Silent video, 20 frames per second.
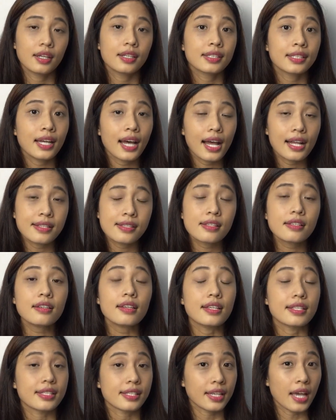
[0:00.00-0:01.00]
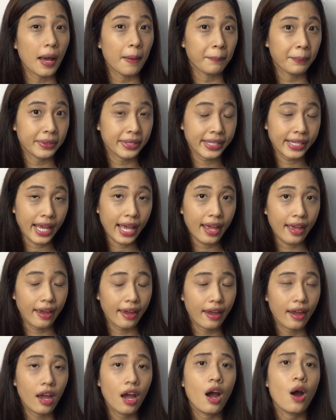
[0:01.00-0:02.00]
The answer is company A.
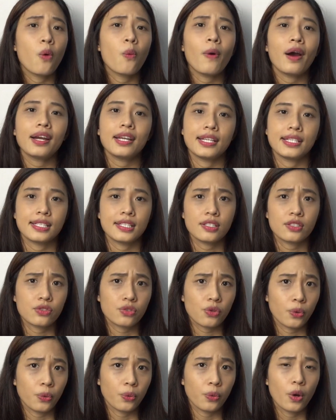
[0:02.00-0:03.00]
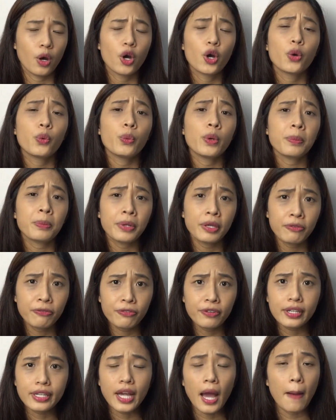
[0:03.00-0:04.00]
Why is it so? We
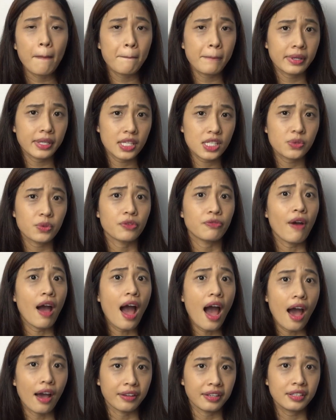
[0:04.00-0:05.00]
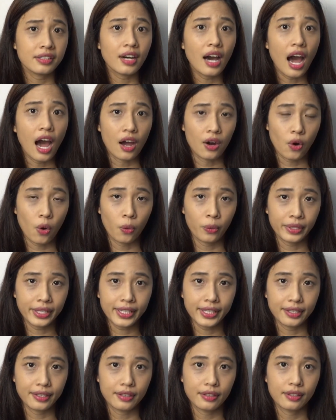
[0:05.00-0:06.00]
prefer companies with higher
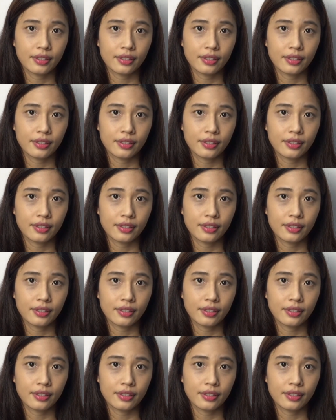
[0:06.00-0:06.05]
ROE.